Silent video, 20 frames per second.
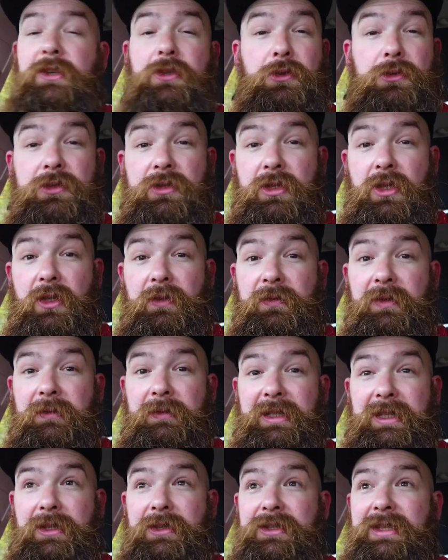that good stuff.
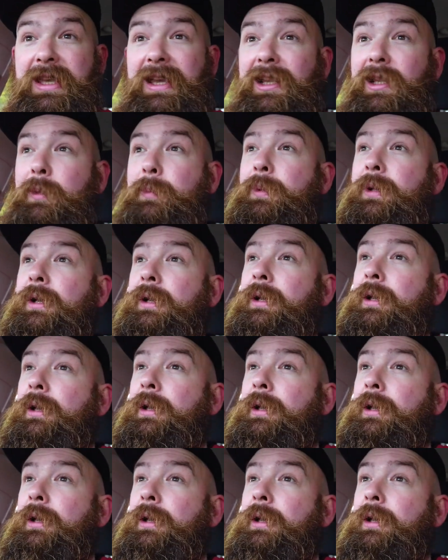It really does help.